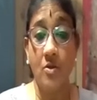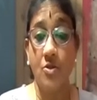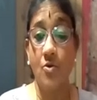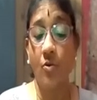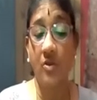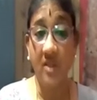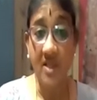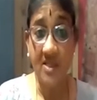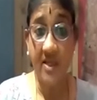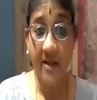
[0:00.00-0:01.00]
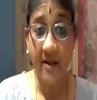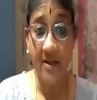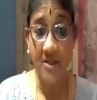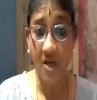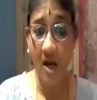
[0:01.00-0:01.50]
So this
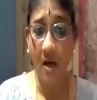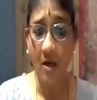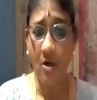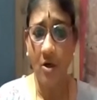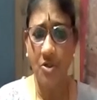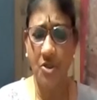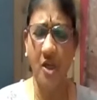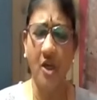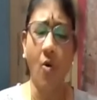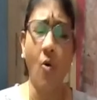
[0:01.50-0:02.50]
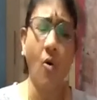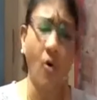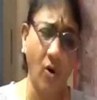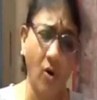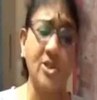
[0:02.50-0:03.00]
Girisha, she
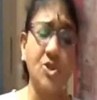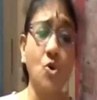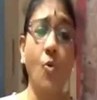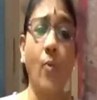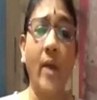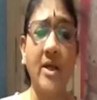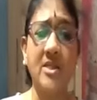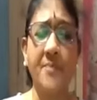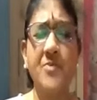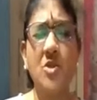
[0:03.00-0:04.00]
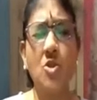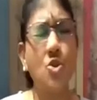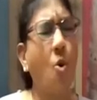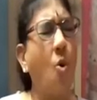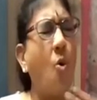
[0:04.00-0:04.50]
also wakes up
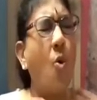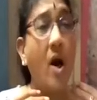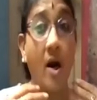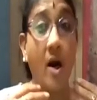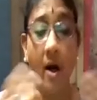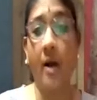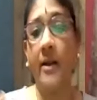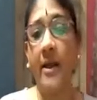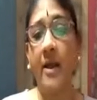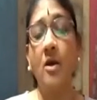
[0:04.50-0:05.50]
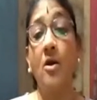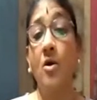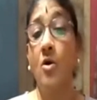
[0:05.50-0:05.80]
so early